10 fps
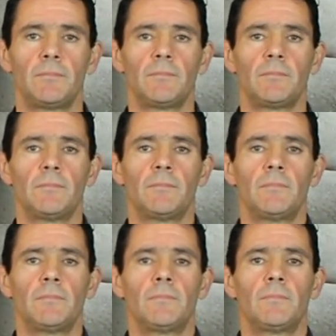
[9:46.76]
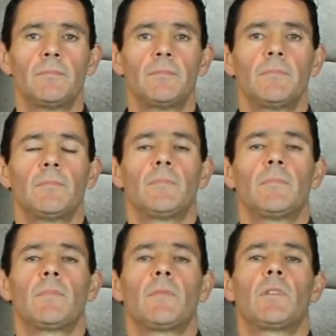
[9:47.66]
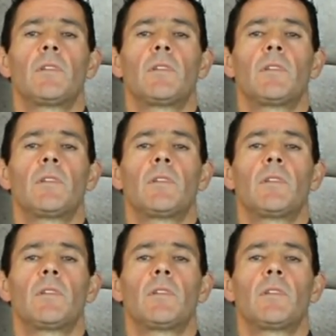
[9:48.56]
(silence)